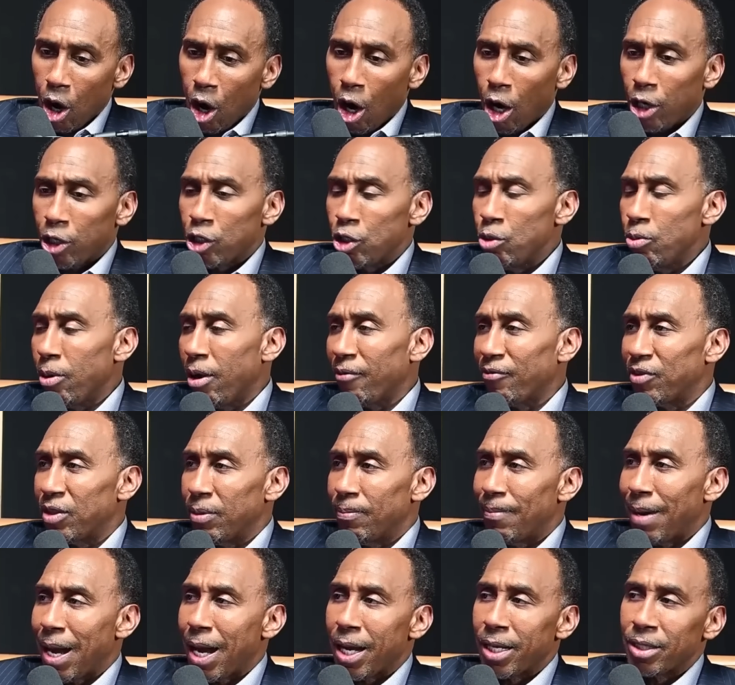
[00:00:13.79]
Are you of the
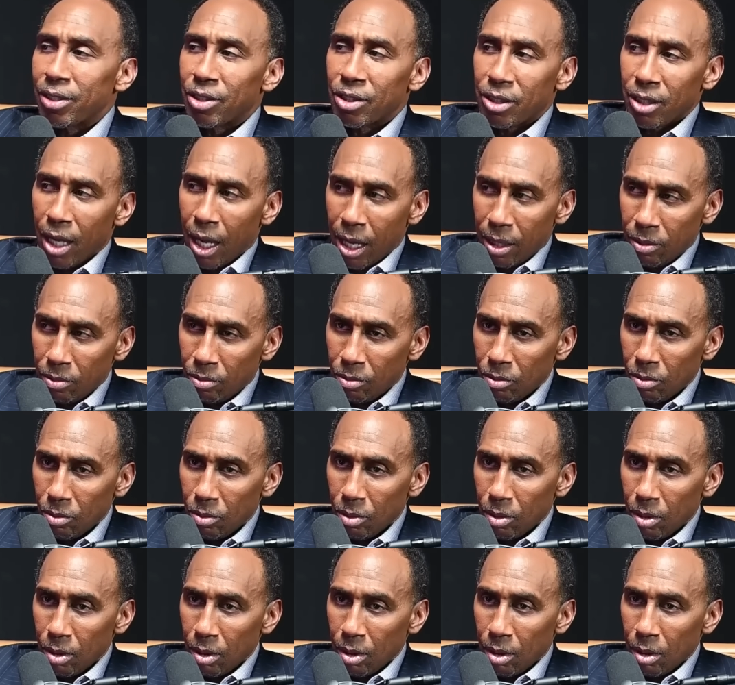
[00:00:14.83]
mindset,
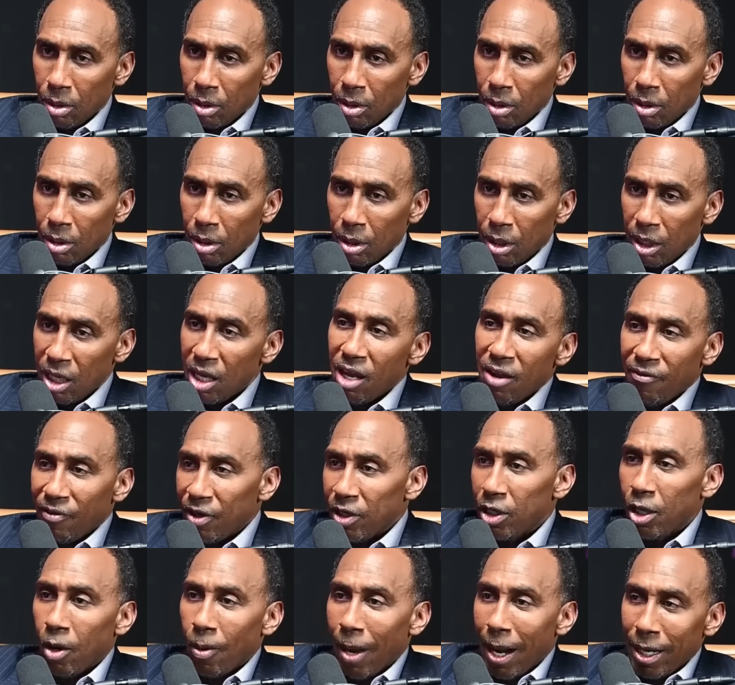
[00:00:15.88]
even
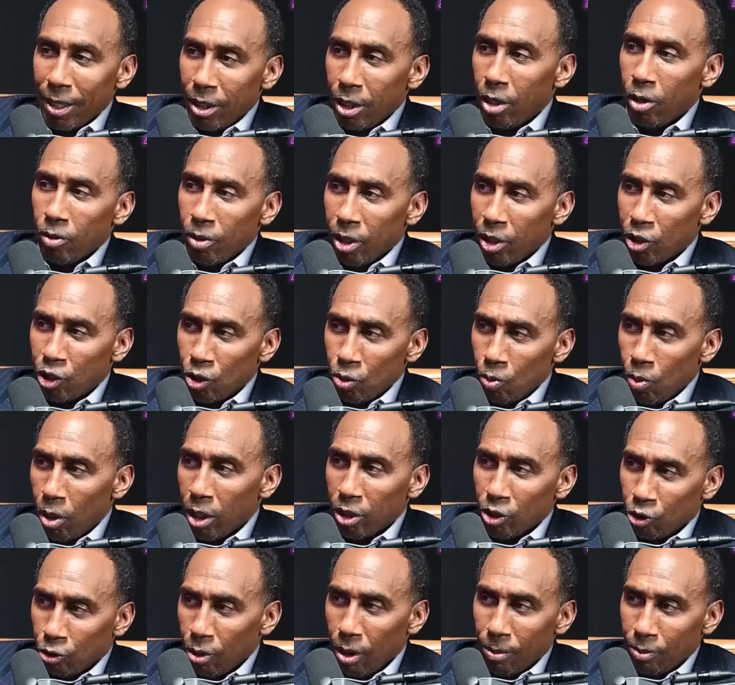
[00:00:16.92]
though I know that you want
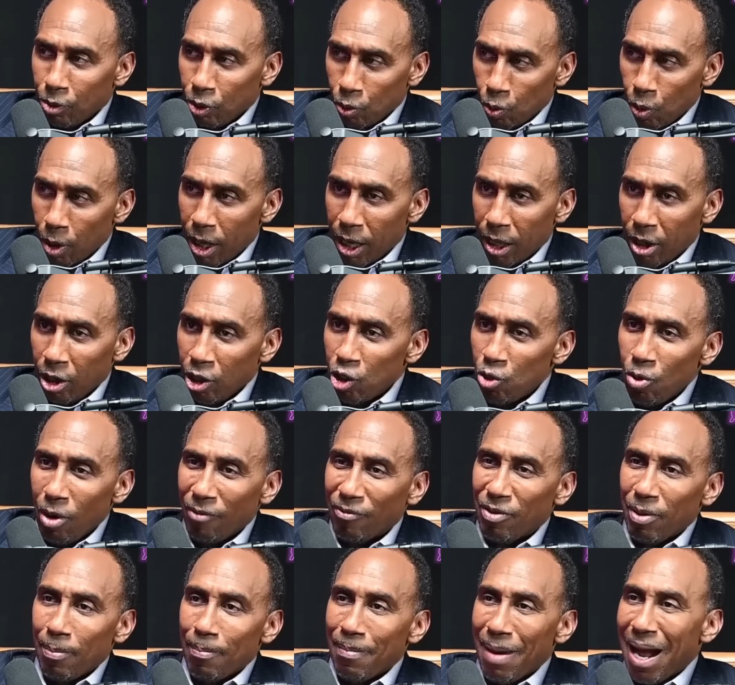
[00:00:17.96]
Trump to win, are you of
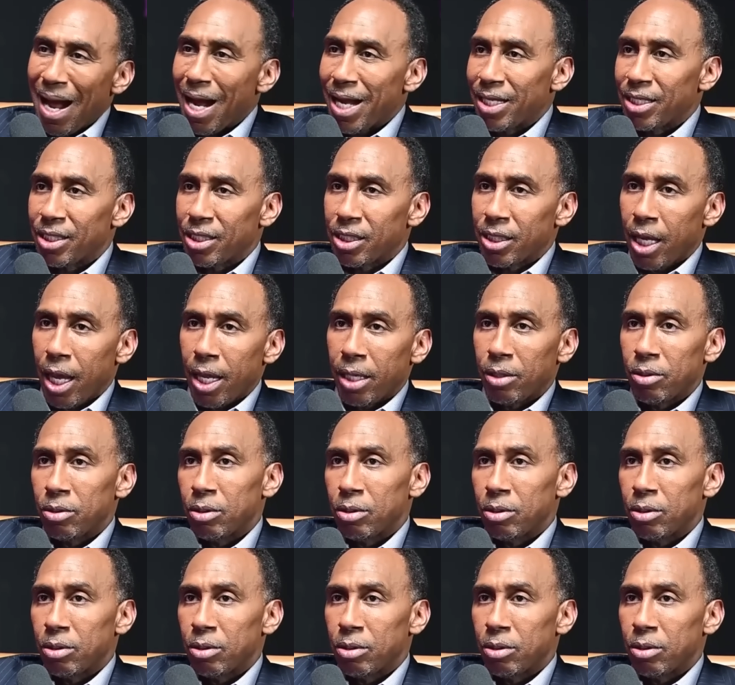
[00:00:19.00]
the mindset